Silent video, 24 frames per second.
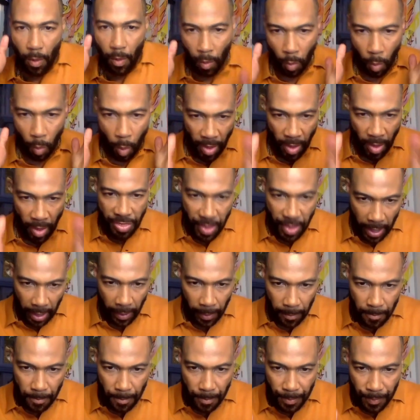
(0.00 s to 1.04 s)
One
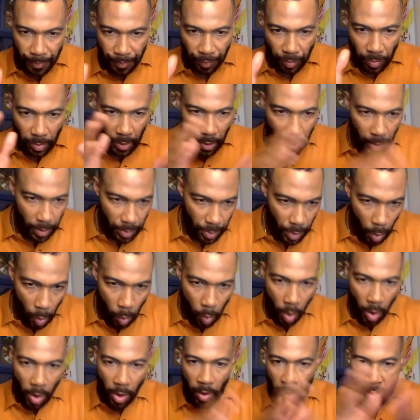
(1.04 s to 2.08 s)
thing, the
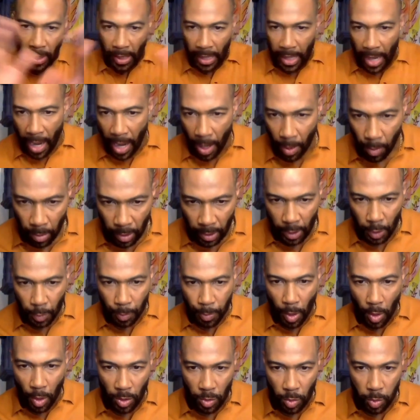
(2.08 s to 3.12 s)
world and God will
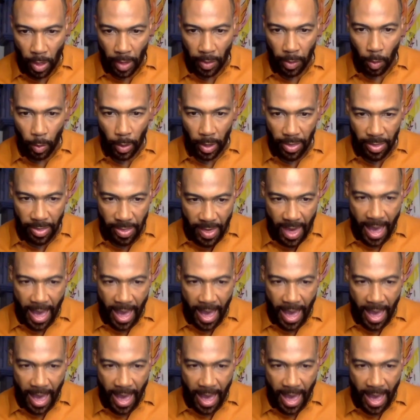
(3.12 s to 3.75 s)
expose whether we're